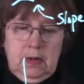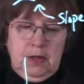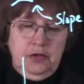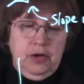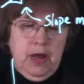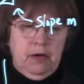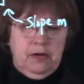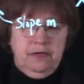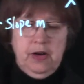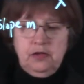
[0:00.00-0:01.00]
a generic
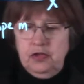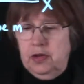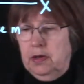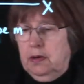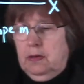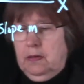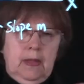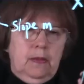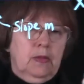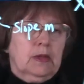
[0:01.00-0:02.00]
function.
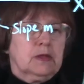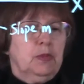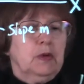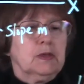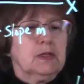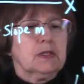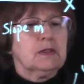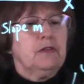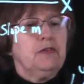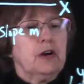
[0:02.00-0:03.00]
Suppose this is
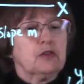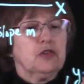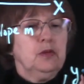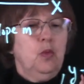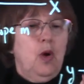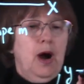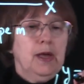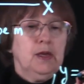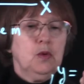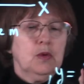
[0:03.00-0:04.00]
the function y
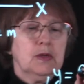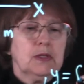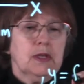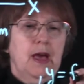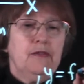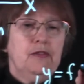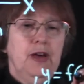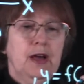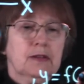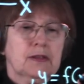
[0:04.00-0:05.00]
equals f of
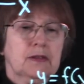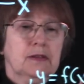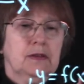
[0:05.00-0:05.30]
x.